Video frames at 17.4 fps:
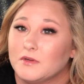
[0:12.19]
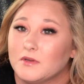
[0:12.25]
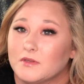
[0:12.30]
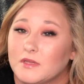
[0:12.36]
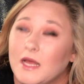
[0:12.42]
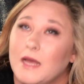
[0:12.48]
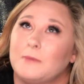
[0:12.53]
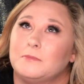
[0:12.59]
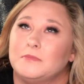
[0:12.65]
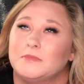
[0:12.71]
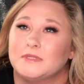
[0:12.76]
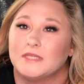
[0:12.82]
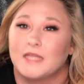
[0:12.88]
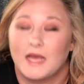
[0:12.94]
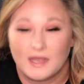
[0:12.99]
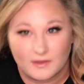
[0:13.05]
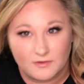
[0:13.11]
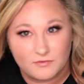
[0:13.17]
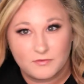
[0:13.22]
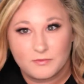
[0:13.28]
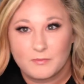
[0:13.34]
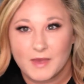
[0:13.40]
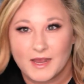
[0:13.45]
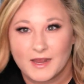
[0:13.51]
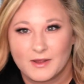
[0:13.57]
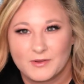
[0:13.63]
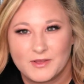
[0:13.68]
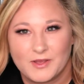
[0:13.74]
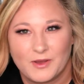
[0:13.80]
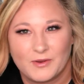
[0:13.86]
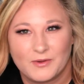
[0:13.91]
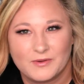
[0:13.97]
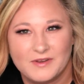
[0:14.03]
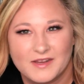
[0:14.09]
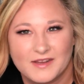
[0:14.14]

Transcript: or LimeLife by Alcone.